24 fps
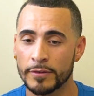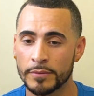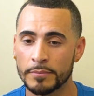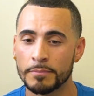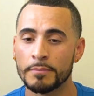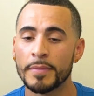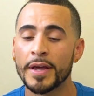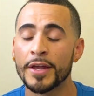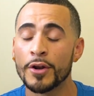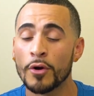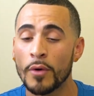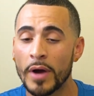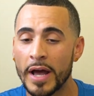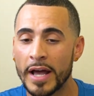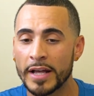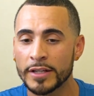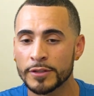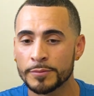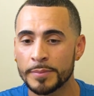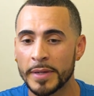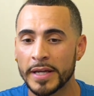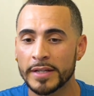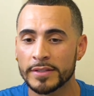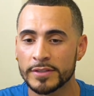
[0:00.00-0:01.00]
mental
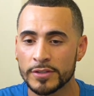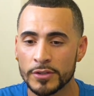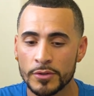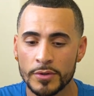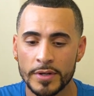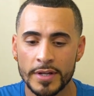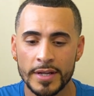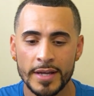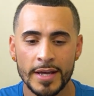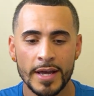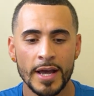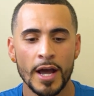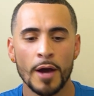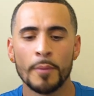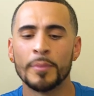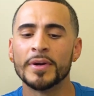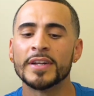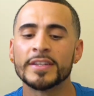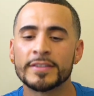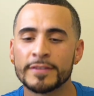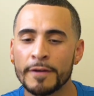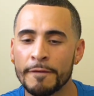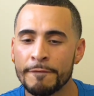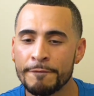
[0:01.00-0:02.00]
aspect to it,
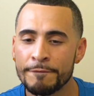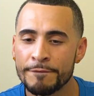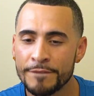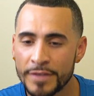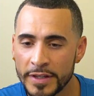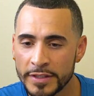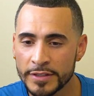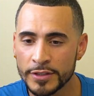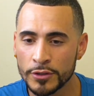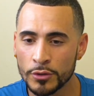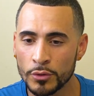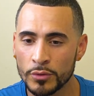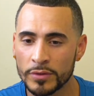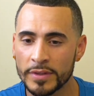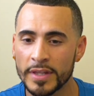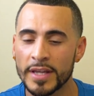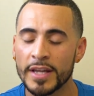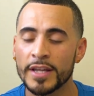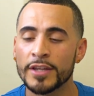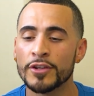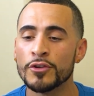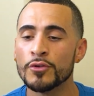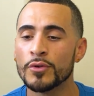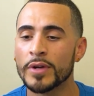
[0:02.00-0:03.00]
but it's a physical
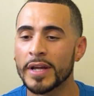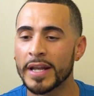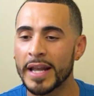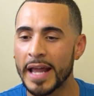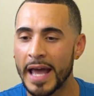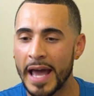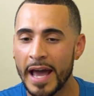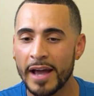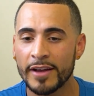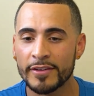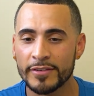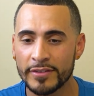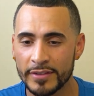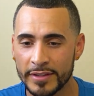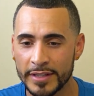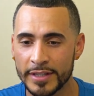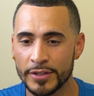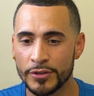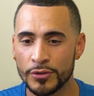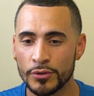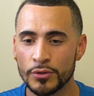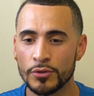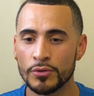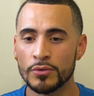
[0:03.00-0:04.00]
thing you can
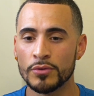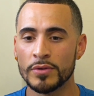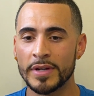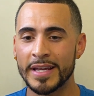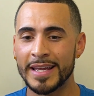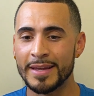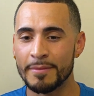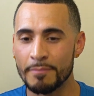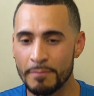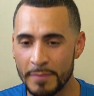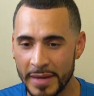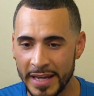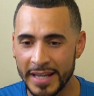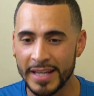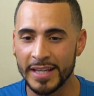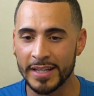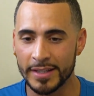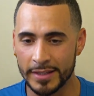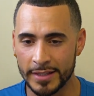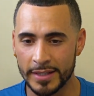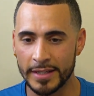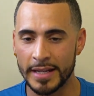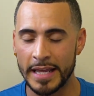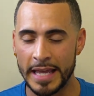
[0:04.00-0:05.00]
actually do
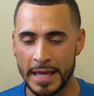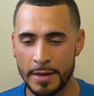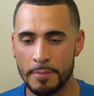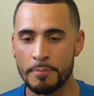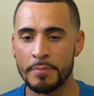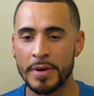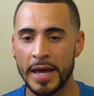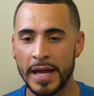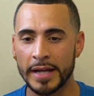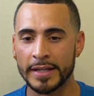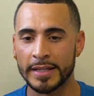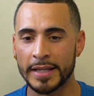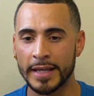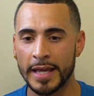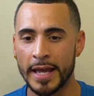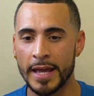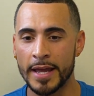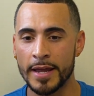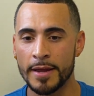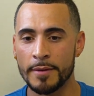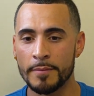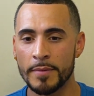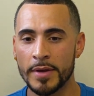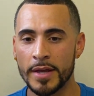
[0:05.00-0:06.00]
immediately to impact the
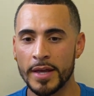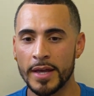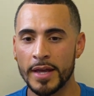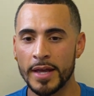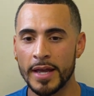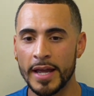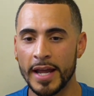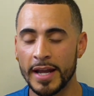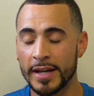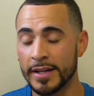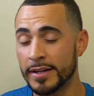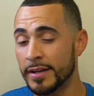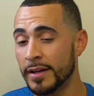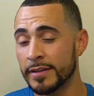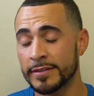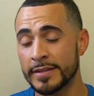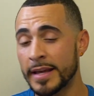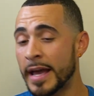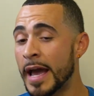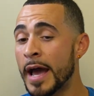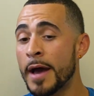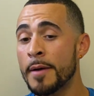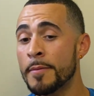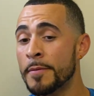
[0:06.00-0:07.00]
game, and it
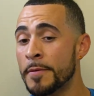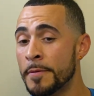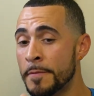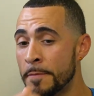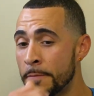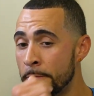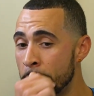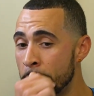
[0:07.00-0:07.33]
doesn't happen.